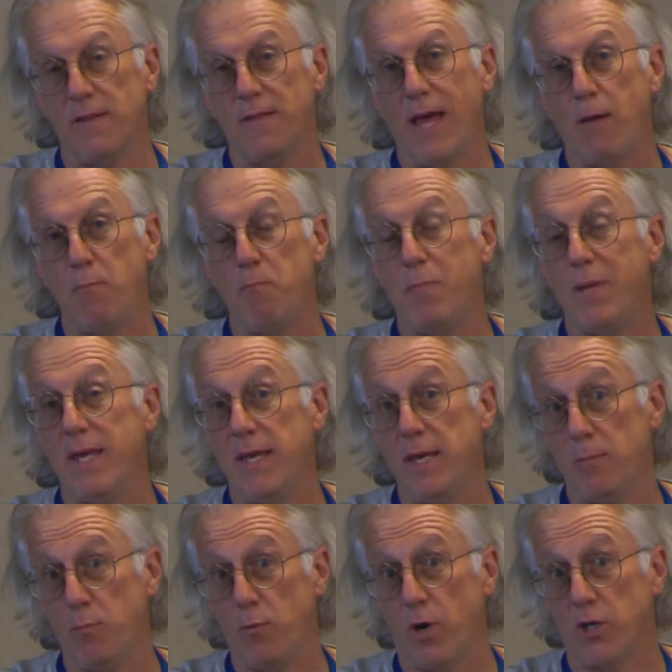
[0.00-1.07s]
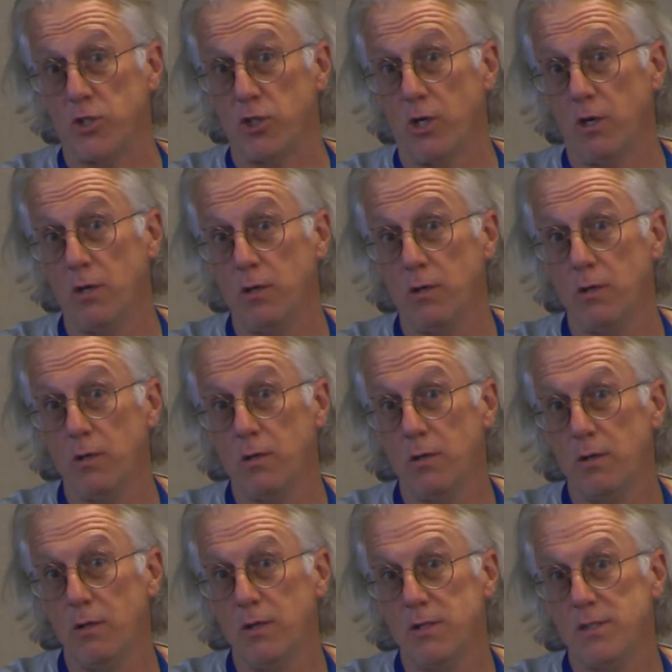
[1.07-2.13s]
And that peer pressure
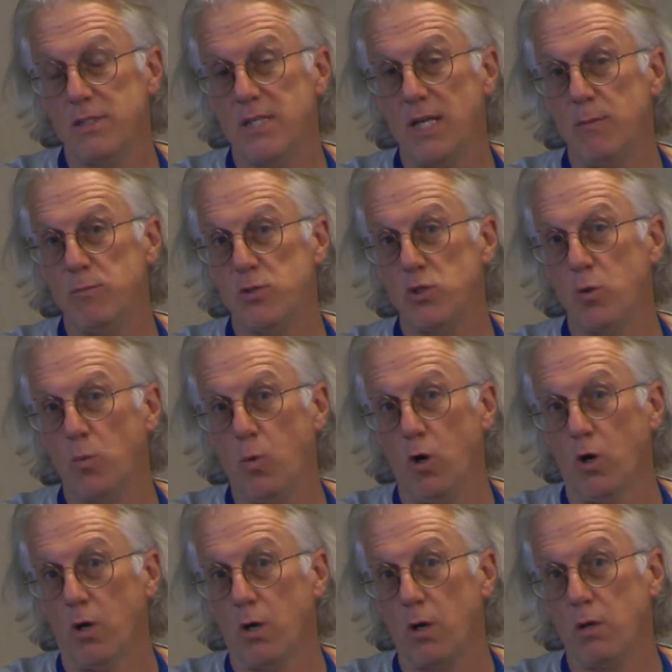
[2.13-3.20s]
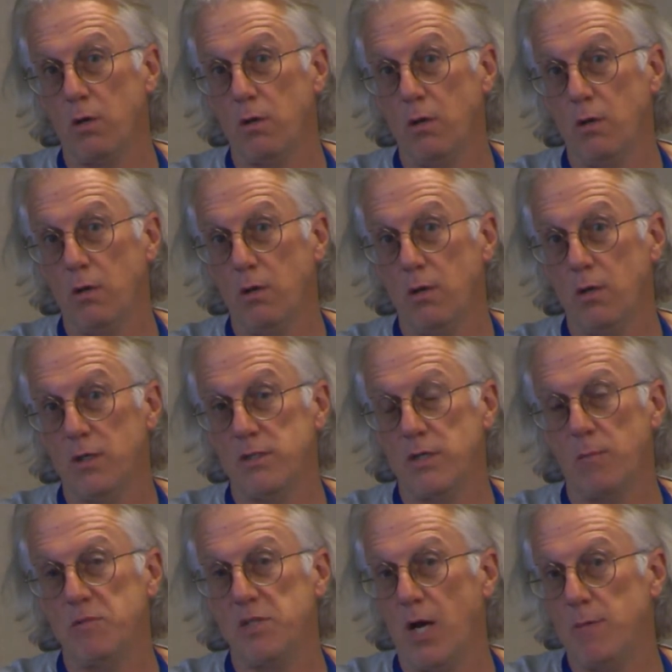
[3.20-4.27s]
seems to work.
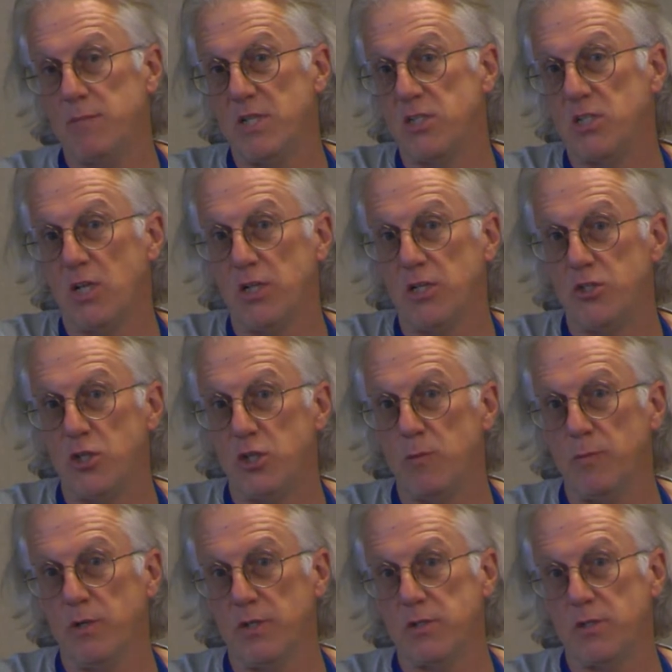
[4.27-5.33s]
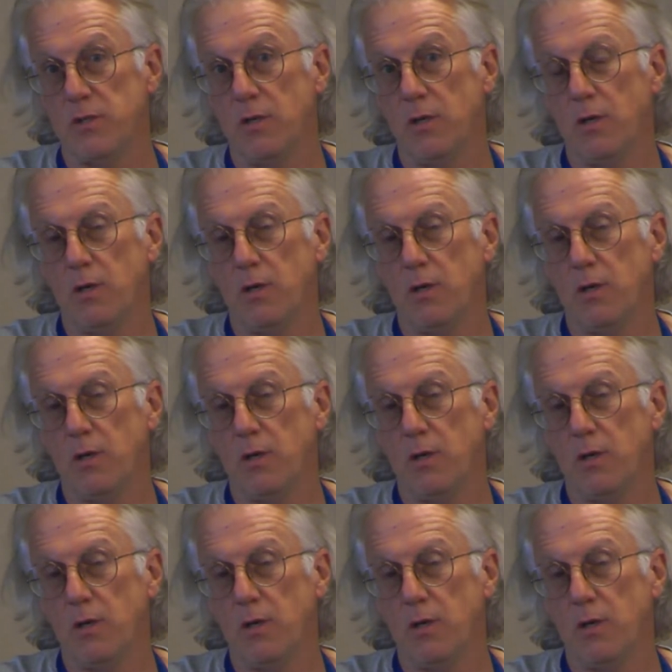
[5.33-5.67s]
Sometimes it's a legitimate